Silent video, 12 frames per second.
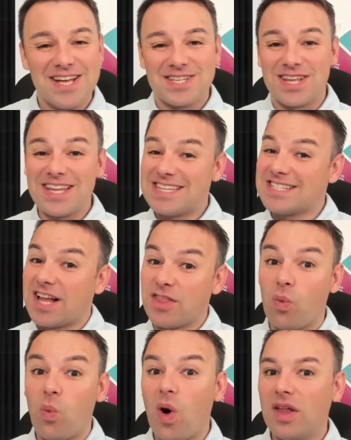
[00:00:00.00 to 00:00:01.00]
So this is like
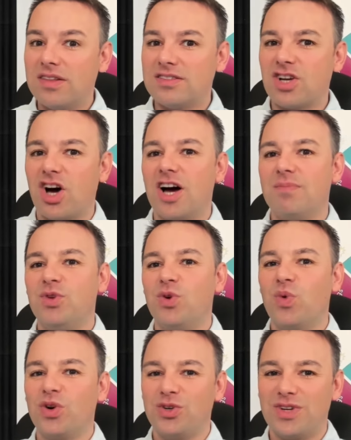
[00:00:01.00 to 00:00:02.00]
the one time you
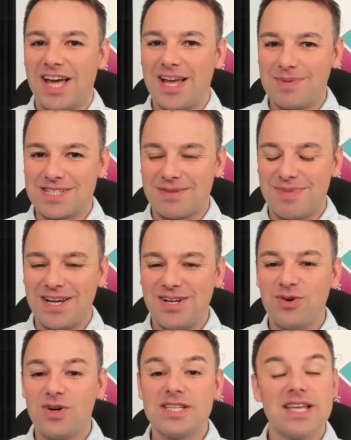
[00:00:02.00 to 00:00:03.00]
want your neighbours to make
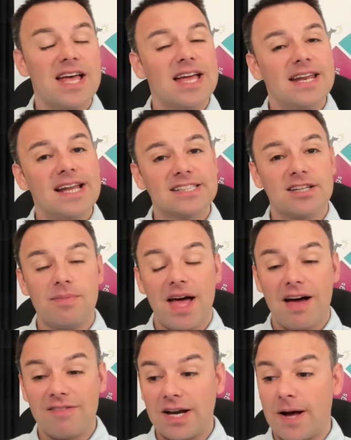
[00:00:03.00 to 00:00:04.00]
noise. Next time they're
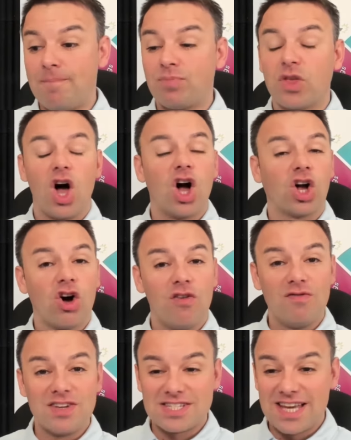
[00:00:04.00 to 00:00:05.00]
having a
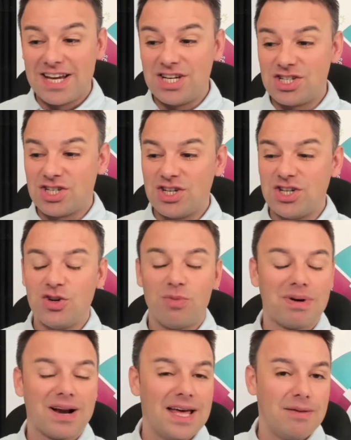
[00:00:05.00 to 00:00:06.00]
conversation or
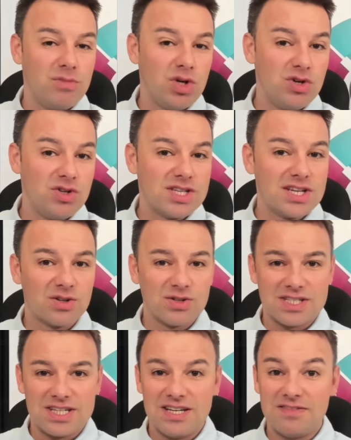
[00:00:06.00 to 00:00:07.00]
playing music or
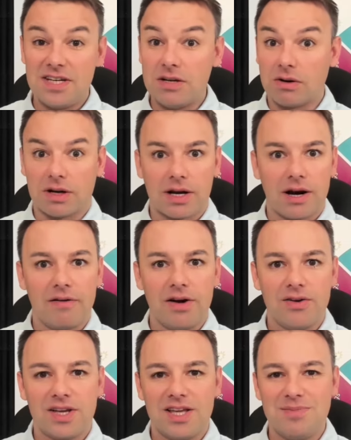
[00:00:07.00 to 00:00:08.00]
TV or
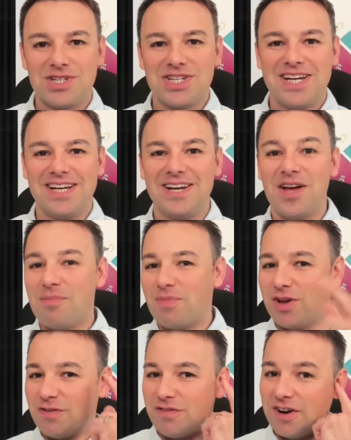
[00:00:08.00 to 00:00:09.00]
karaoke machine,
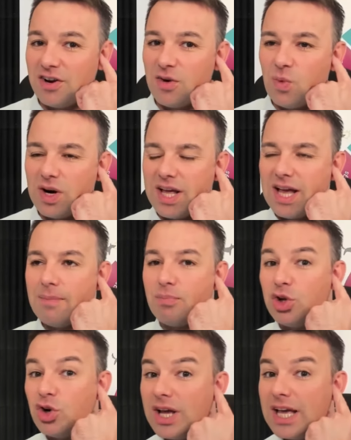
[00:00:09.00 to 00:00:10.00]
put your finger in one ear and
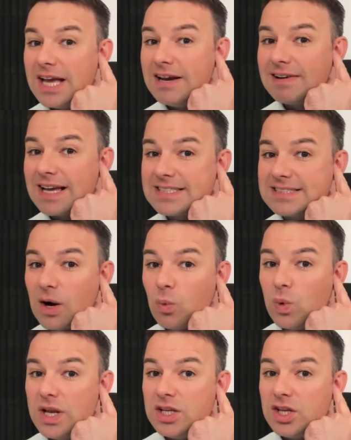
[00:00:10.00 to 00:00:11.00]
put your ear against that
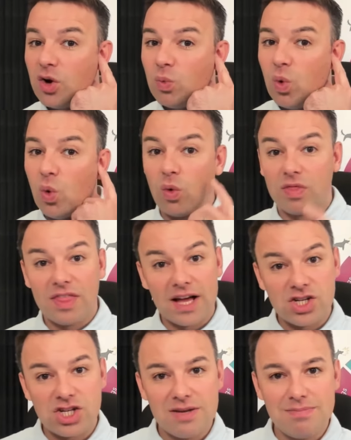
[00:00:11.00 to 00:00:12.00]
window wall,
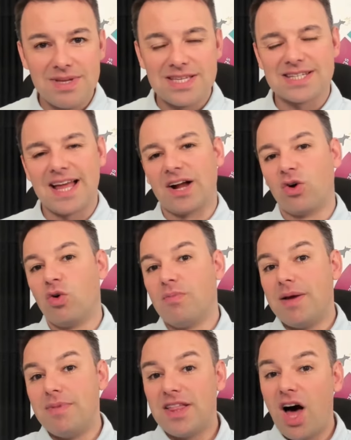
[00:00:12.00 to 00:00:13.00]
that chimney stack, or
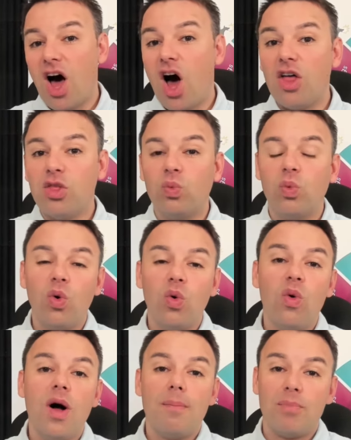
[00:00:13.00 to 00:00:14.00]
maybe that other
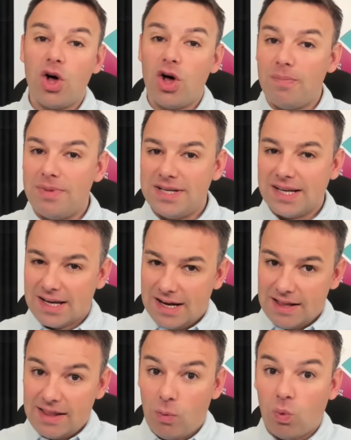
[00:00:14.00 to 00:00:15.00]
wall
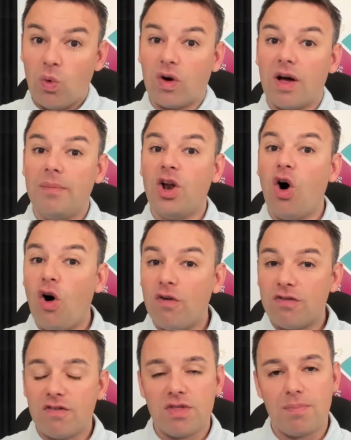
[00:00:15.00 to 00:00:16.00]
perpendicular, that wall coming
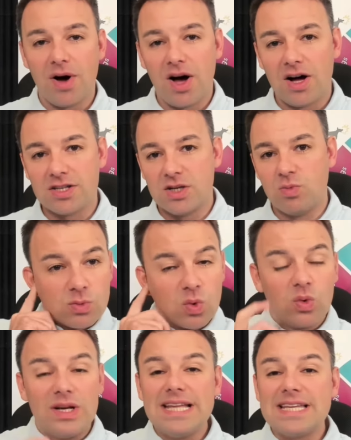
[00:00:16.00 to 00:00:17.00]
off of the party
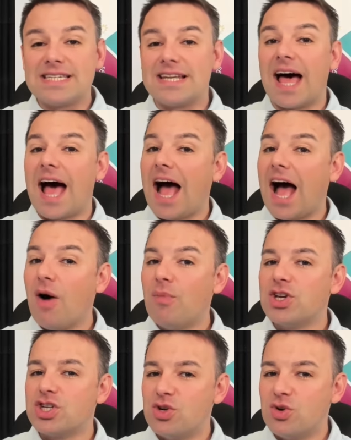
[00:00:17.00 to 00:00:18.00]
wall. Listen, how
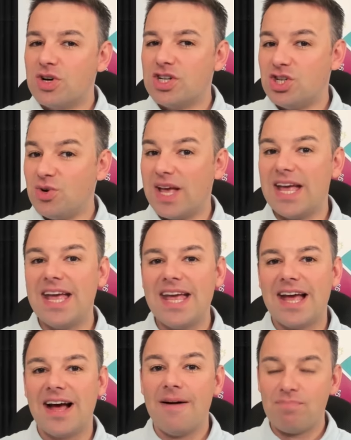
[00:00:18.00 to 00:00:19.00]
much noise do you
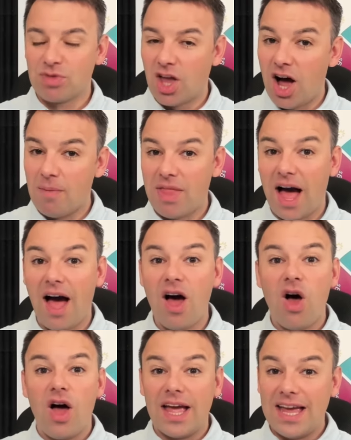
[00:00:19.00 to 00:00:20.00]
hear up that
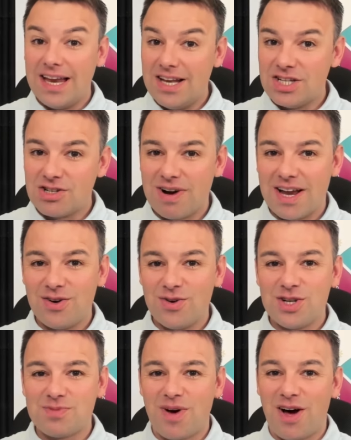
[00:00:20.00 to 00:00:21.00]
indirect
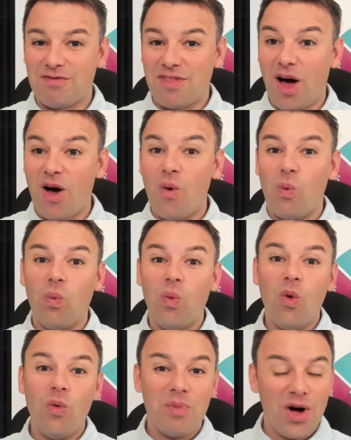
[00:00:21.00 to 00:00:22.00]
noise path, that
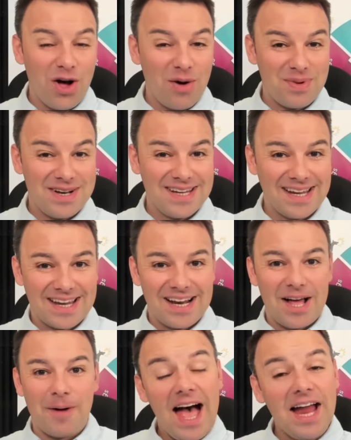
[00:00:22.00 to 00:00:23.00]
wall
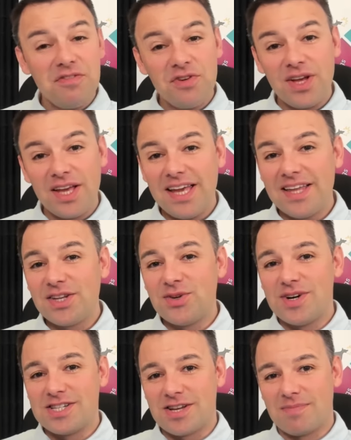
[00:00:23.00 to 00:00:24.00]
perpendicular? And if you hear the
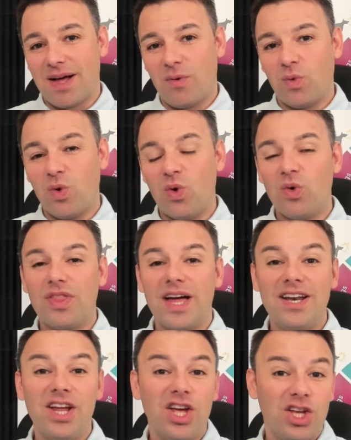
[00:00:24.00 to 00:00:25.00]
noise up that wall,
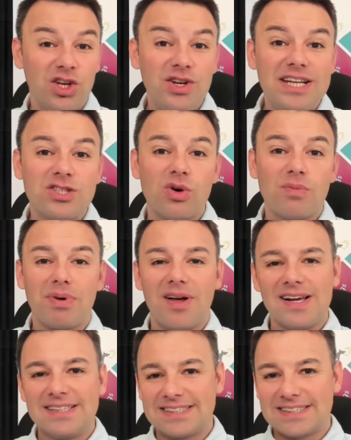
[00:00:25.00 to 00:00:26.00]
then you need to
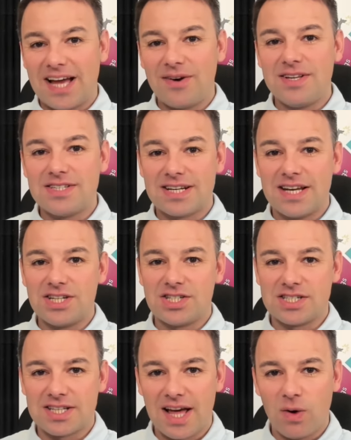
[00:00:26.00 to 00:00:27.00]
apply sound
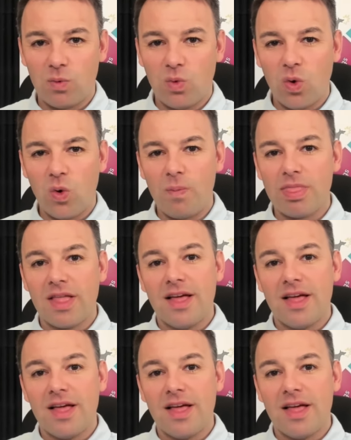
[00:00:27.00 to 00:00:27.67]
insulation to that wall.